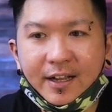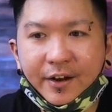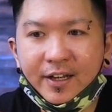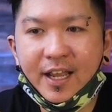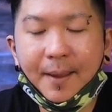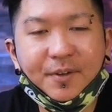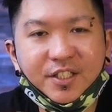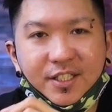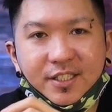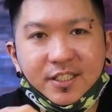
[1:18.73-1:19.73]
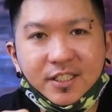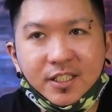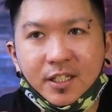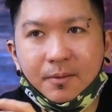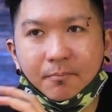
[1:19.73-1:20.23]
Currently, I
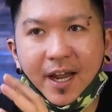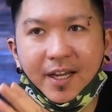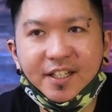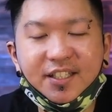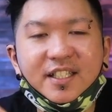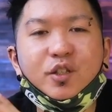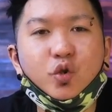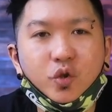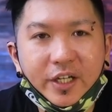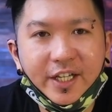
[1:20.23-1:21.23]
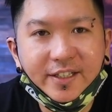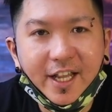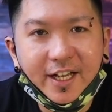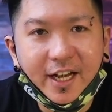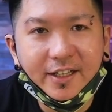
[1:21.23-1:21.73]
purchase my DC2
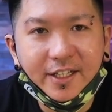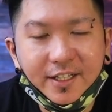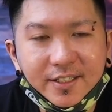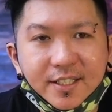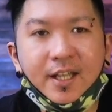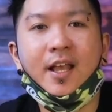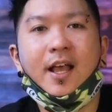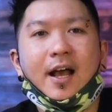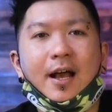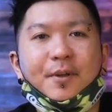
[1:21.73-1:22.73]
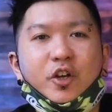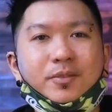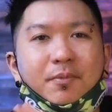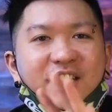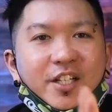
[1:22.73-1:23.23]
Integra things
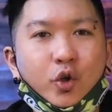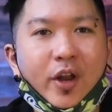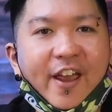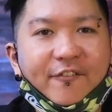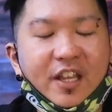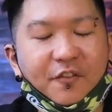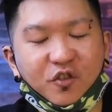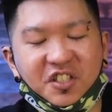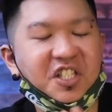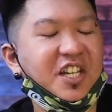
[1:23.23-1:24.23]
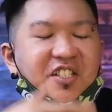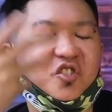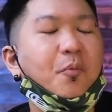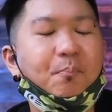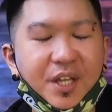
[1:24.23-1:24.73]
because Malaysia don't have. If you search as
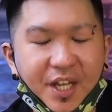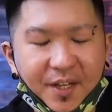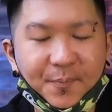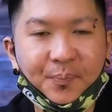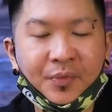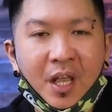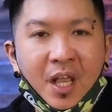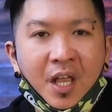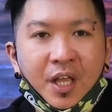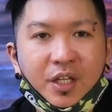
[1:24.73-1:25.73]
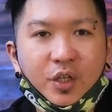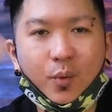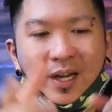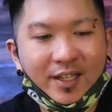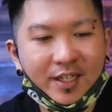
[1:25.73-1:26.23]
Shopee, you
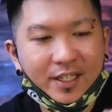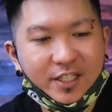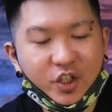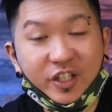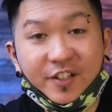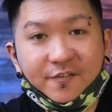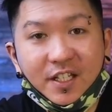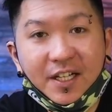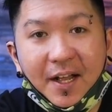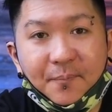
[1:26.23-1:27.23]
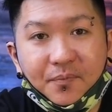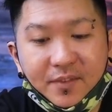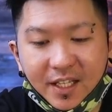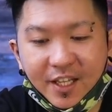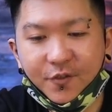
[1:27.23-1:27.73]
want the short shifter,
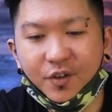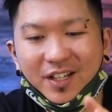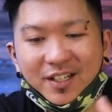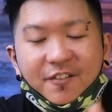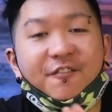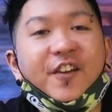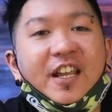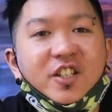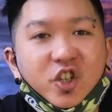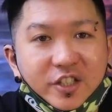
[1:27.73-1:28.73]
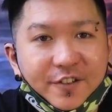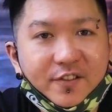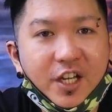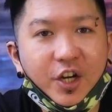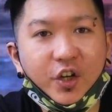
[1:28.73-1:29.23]
they give you the fake short
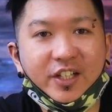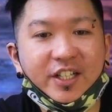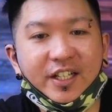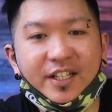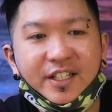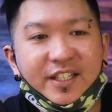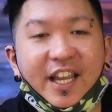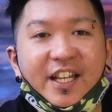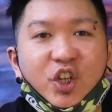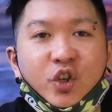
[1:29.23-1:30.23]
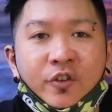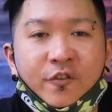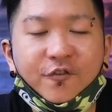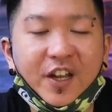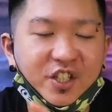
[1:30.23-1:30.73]
shifter, you know, the K-Tune
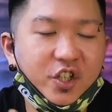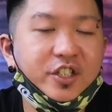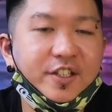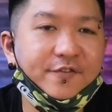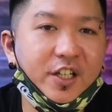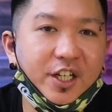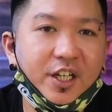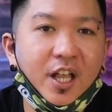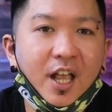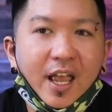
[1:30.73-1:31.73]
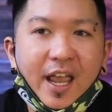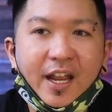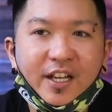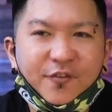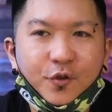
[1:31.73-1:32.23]
fake short shifter.
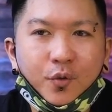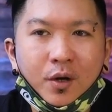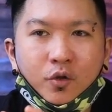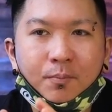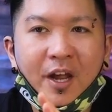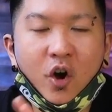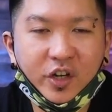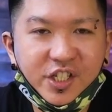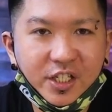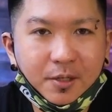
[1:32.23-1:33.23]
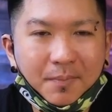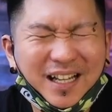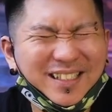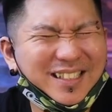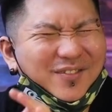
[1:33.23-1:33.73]
And if you want to buy original
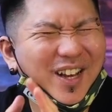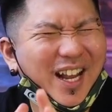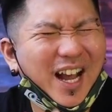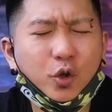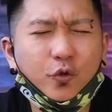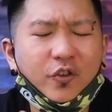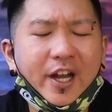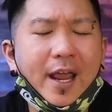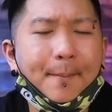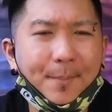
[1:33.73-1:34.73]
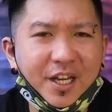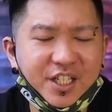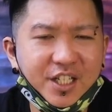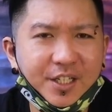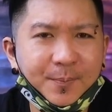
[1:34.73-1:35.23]
parts, it's very hard to find at
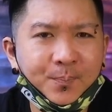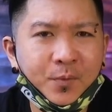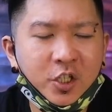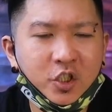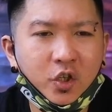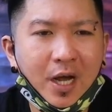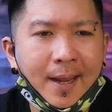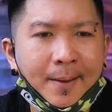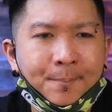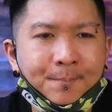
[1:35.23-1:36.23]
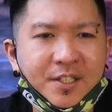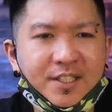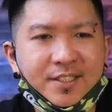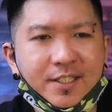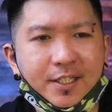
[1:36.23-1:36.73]
Malaysia. So I
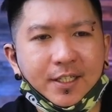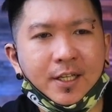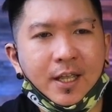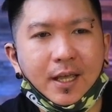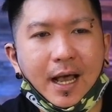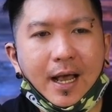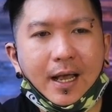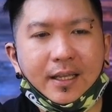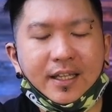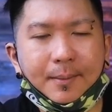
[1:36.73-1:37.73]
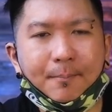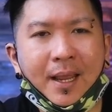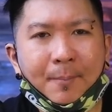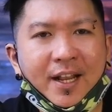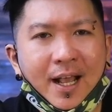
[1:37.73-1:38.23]
purchased the
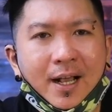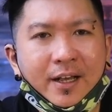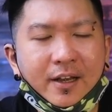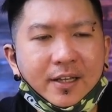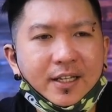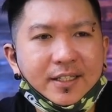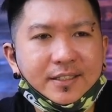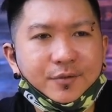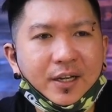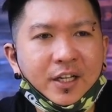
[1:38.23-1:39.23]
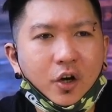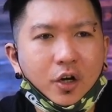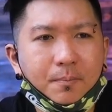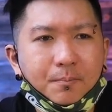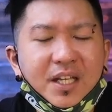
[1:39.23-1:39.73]
my car currently is running
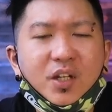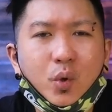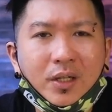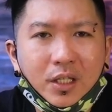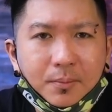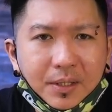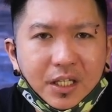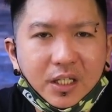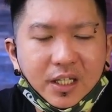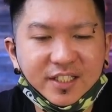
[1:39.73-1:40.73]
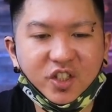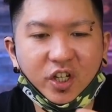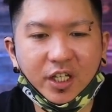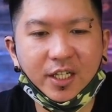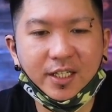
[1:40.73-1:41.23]
on B20B. It's
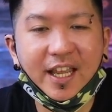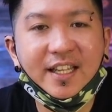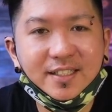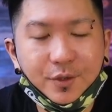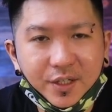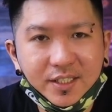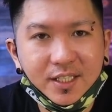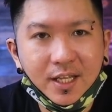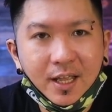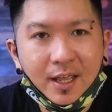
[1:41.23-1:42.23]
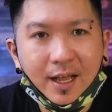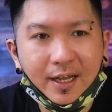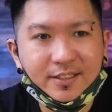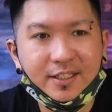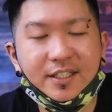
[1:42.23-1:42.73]
not a K series.
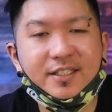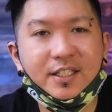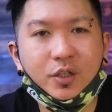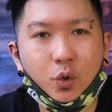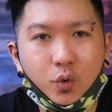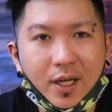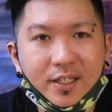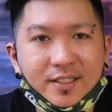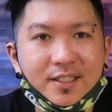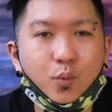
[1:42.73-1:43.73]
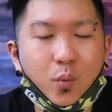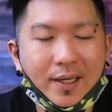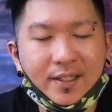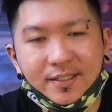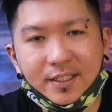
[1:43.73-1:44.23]
It's a DC2 lah,
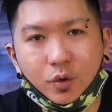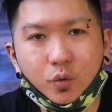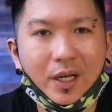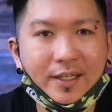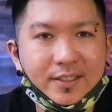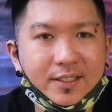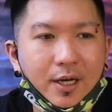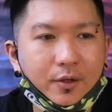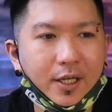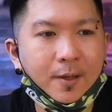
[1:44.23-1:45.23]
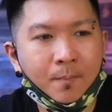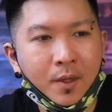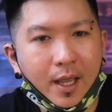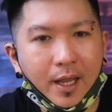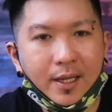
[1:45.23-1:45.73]
DC1, DC2 like this lah, okay?
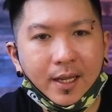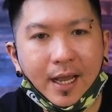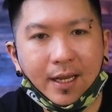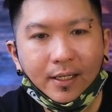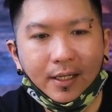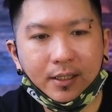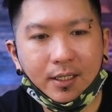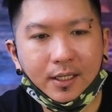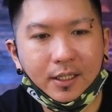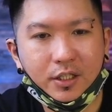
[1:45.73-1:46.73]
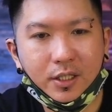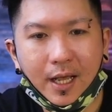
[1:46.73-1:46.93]
And then I need a